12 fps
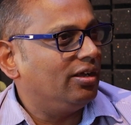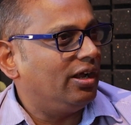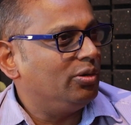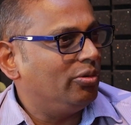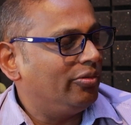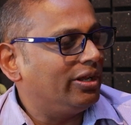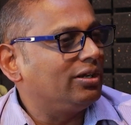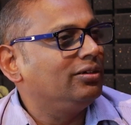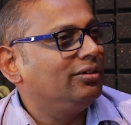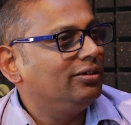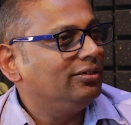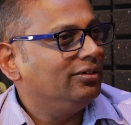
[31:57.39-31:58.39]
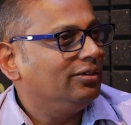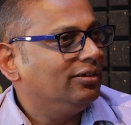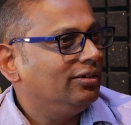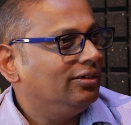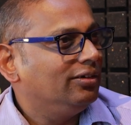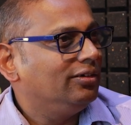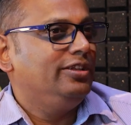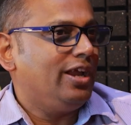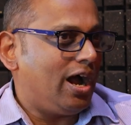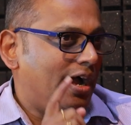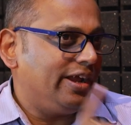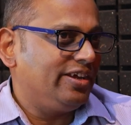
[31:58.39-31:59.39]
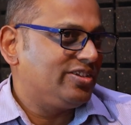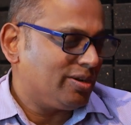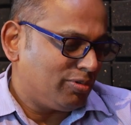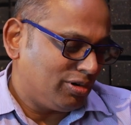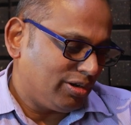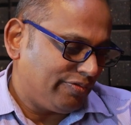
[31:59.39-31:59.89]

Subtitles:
Are you aware? The highest amount